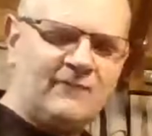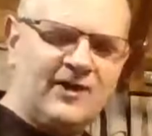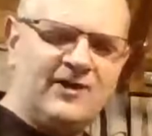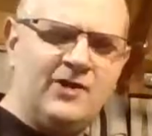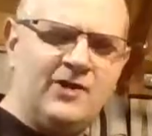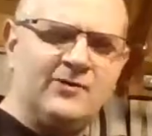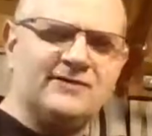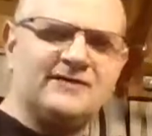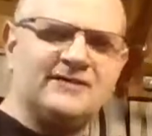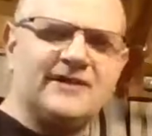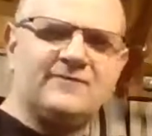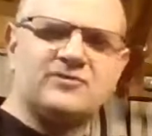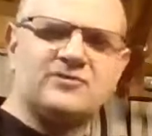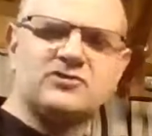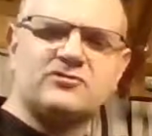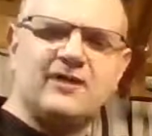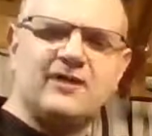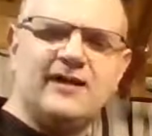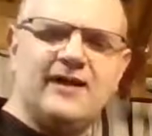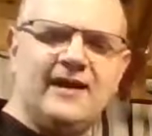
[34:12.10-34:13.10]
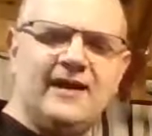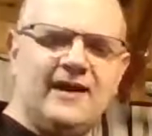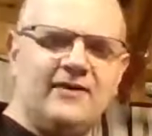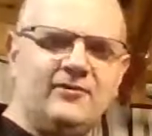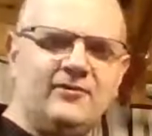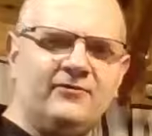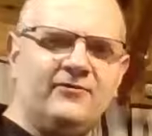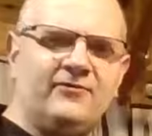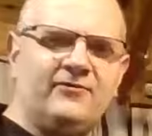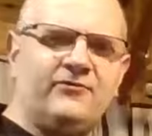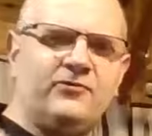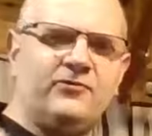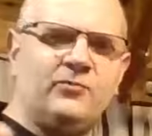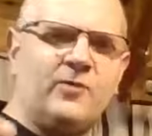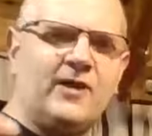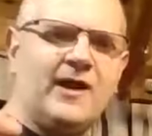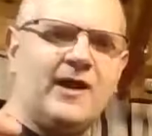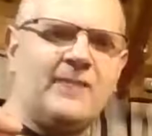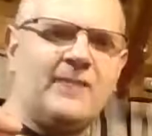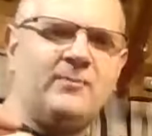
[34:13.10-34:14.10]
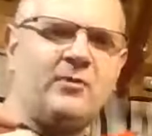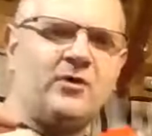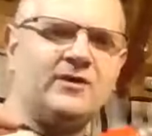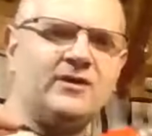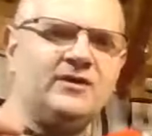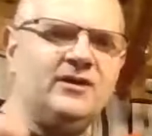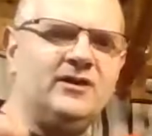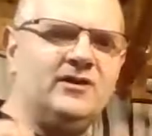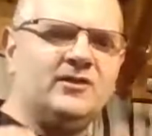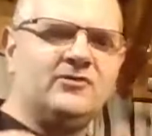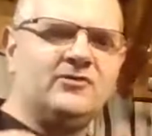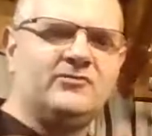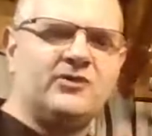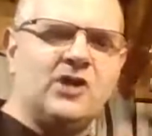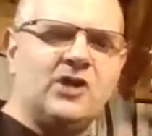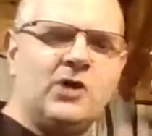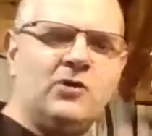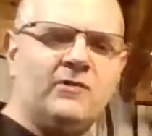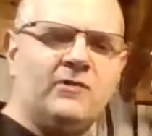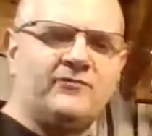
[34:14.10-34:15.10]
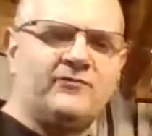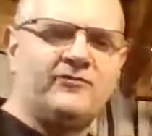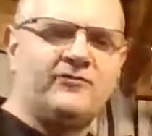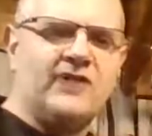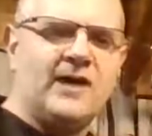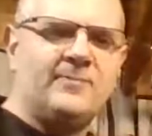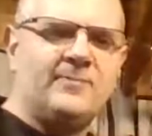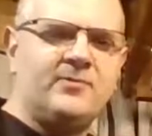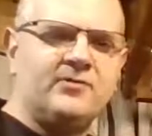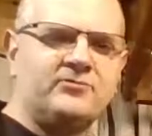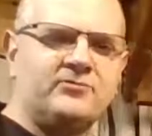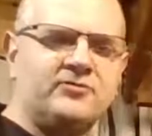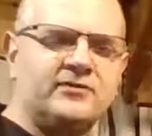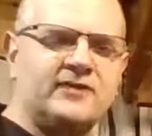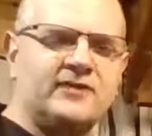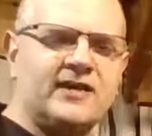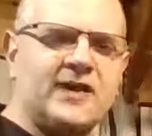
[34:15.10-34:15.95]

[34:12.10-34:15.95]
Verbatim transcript: They always have the straight handles. This is one I bought years ago off the Snap-on truck.